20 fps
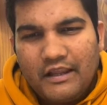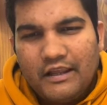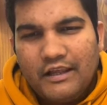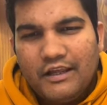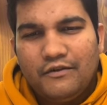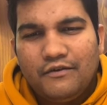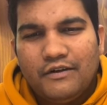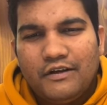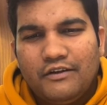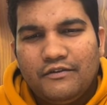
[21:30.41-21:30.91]

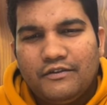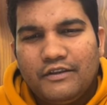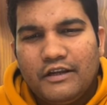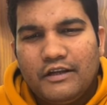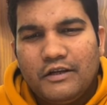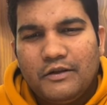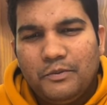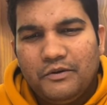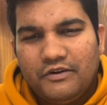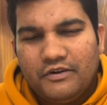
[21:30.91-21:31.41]
even if they
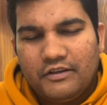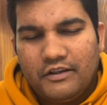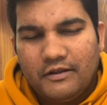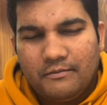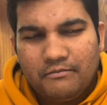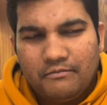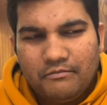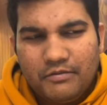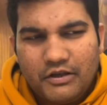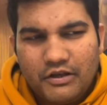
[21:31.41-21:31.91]
defeat
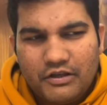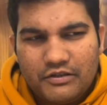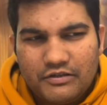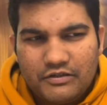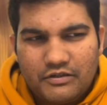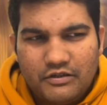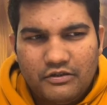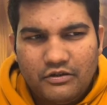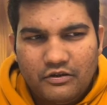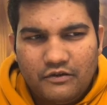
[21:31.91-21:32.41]
them, because
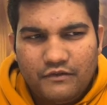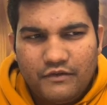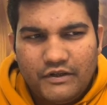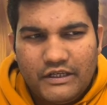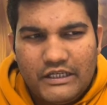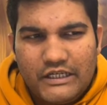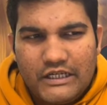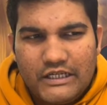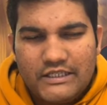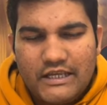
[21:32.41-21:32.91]
you know,
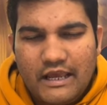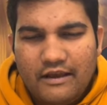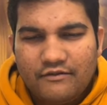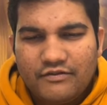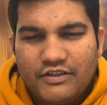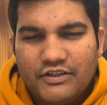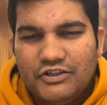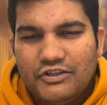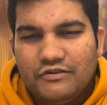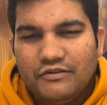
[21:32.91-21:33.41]
Venus have
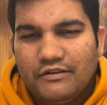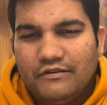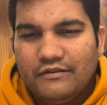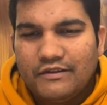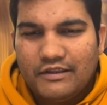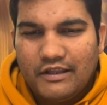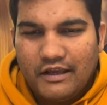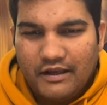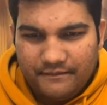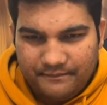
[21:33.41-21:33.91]

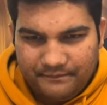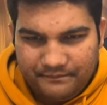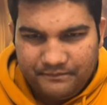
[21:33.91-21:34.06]
Sanjeevani them.